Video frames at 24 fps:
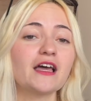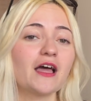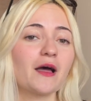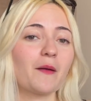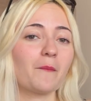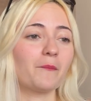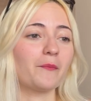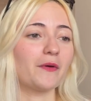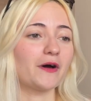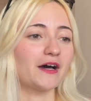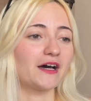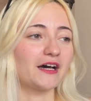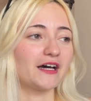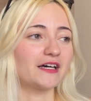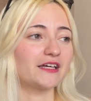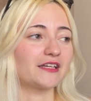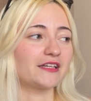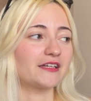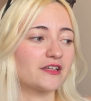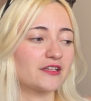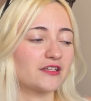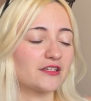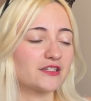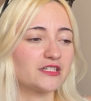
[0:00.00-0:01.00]

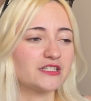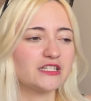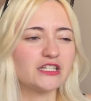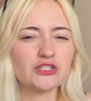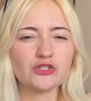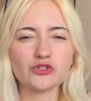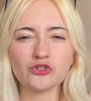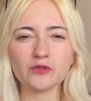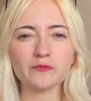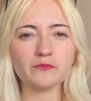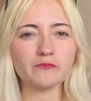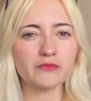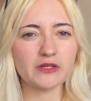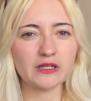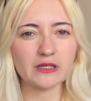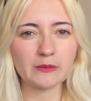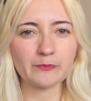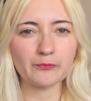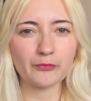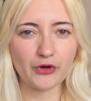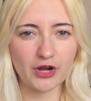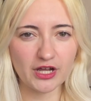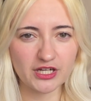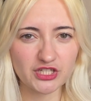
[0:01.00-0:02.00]
but she shouldn't be
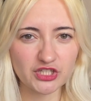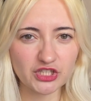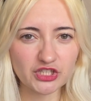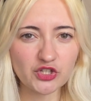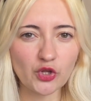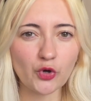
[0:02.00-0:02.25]
pressured